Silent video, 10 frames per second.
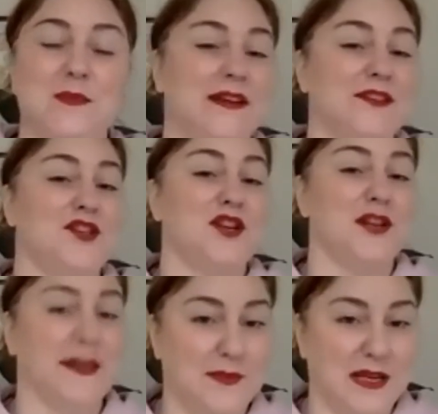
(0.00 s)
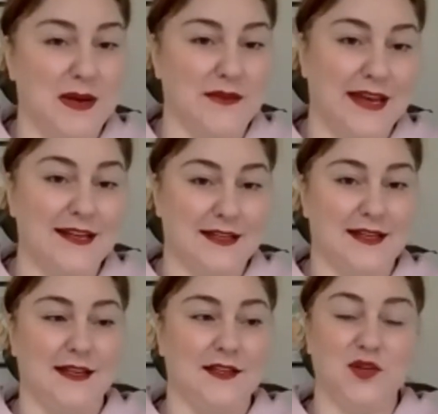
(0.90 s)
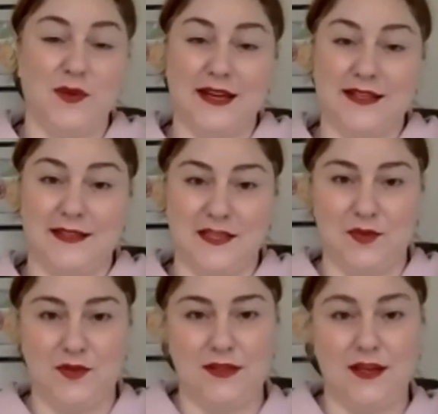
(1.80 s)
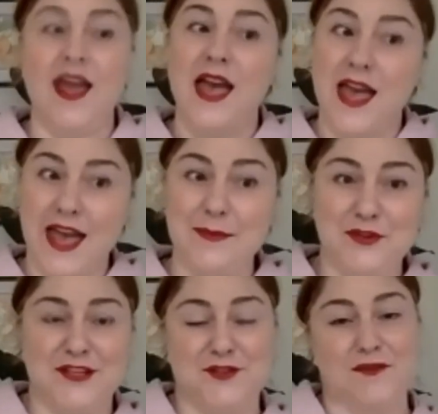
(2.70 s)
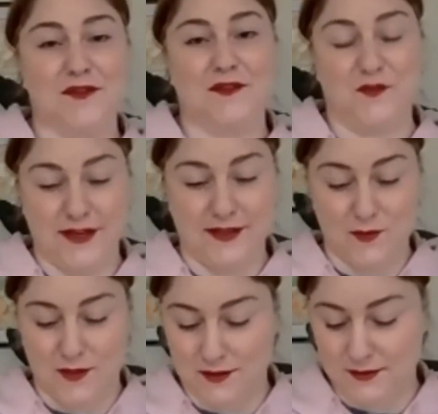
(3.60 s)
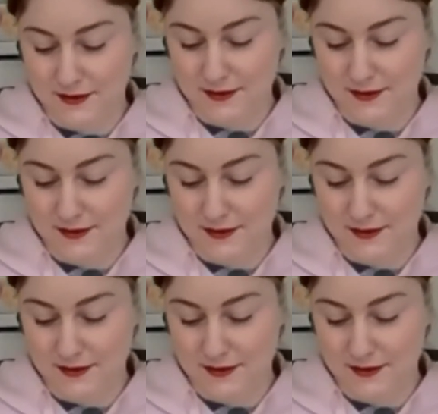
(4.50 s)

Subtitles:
because you don't have to be above 18 to access music, and music's often free as well.